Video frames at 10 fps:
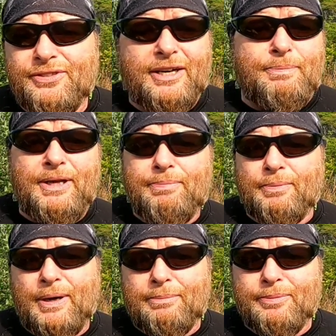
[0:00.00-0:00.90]
A lot of
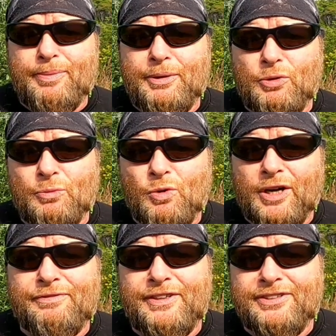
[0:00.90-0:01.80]
people probably wouldn't
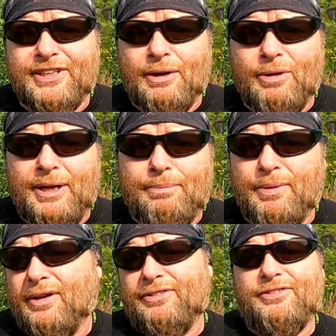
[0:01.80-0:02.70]
want to fish that way
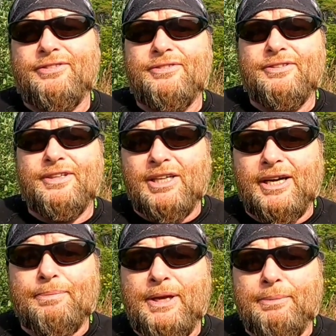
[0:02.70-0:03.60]
because a
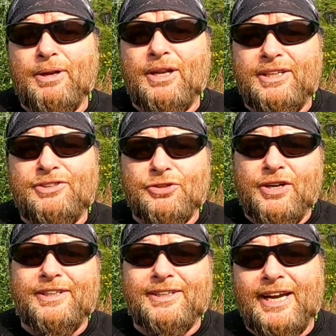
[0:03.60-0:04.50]
lot of people
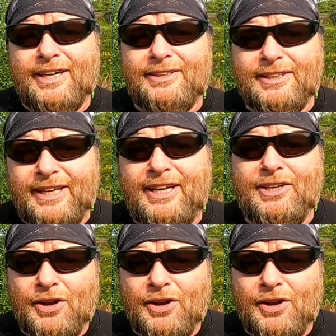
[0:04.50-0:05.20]
enjoy the tackle that they